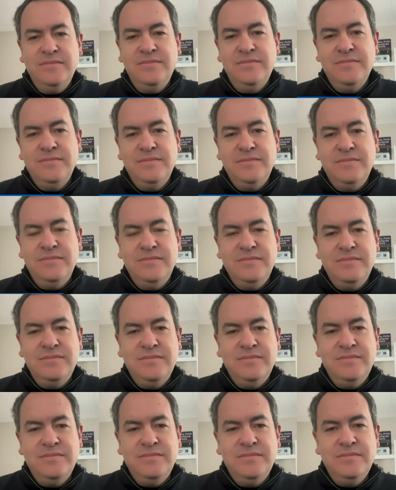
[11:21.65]

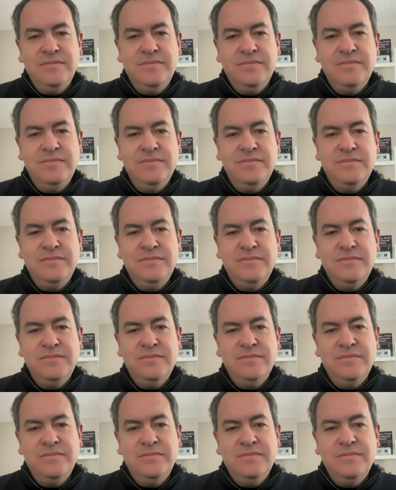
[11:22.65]

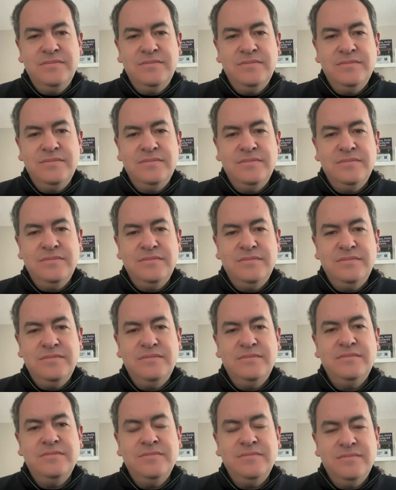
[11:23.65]

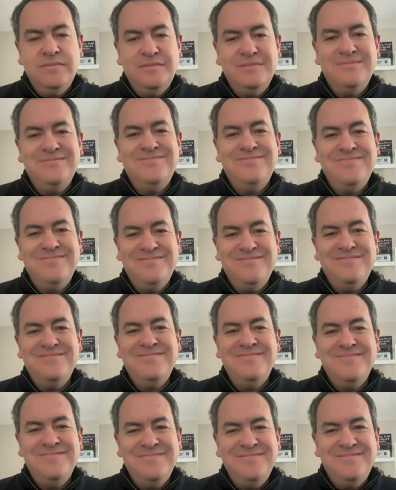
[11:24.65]

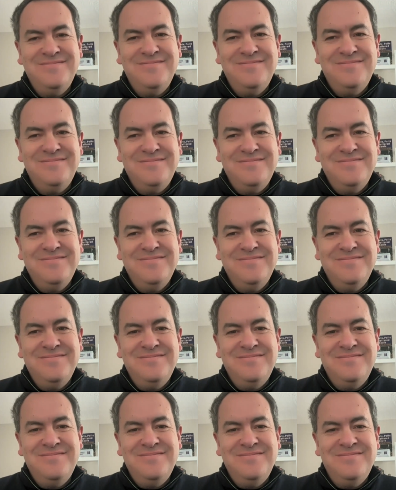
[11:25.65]

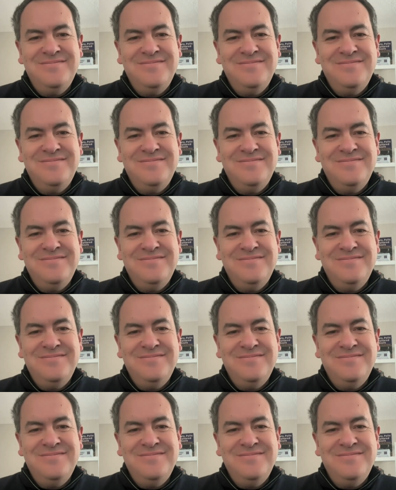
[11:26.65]
The person shown says nothing.